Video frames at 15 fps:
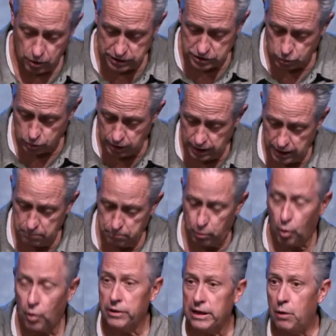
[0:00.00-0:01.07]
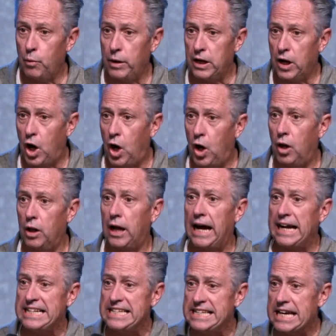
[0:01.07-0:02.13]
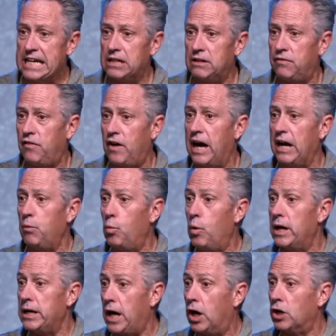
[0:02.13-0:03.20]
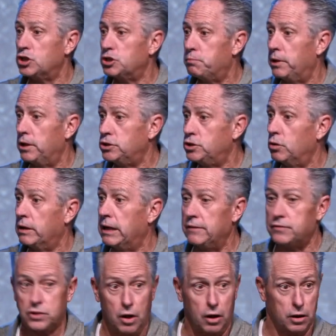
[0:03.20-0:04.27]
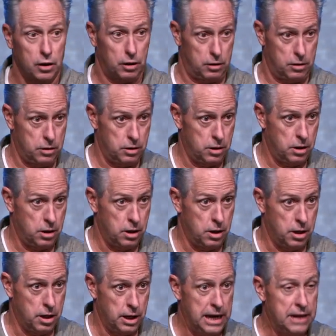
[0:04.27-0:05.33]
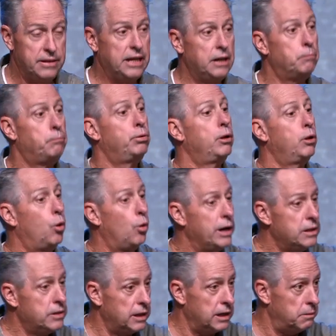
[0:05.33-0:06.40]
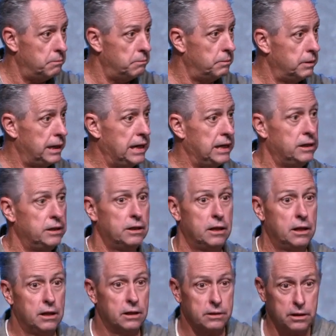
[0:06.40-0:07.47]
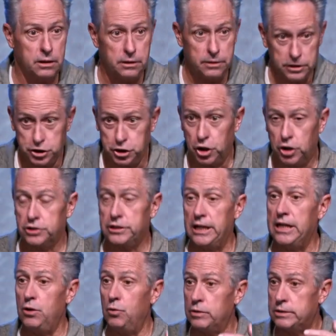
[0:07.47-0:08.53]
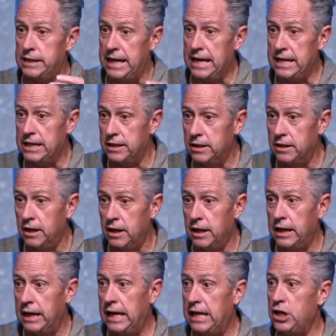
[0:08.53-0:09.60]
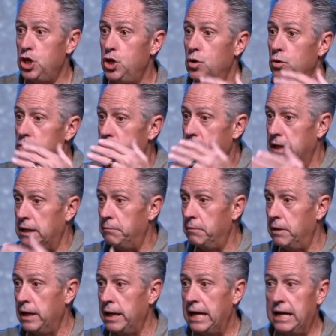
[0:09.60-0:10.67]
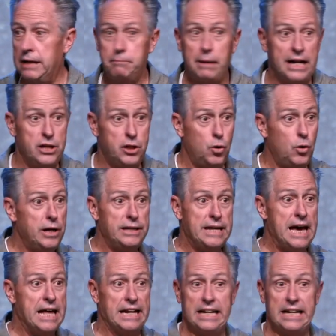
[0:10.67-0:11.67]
it's really important that we all identify what our spiritual gifts are and then employ them in the, the church that you attend and use them. And by doing that, it